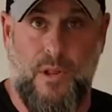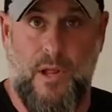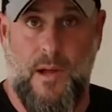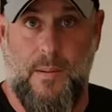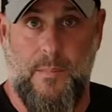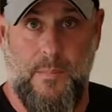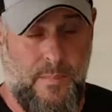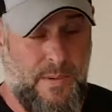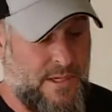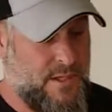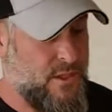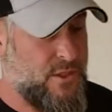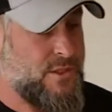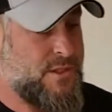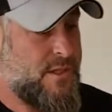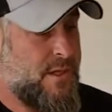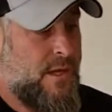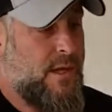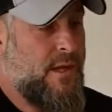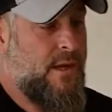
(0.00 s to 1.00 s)
pull up,
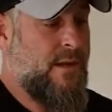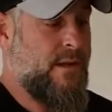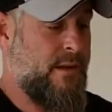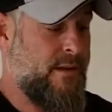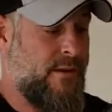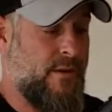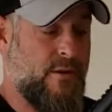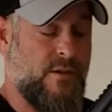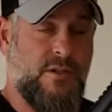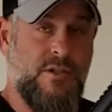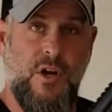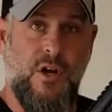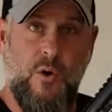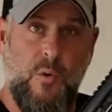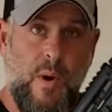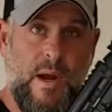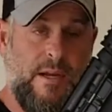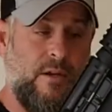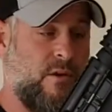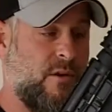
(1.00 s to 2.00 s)
because there's
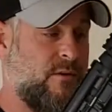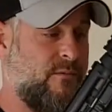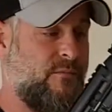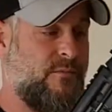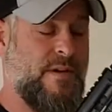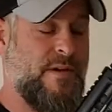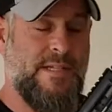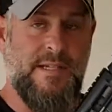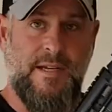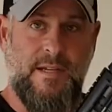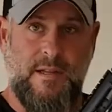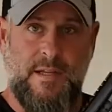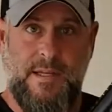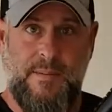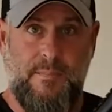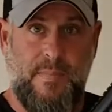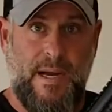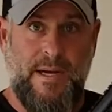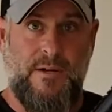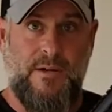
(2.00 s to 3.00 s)
no way you can physically,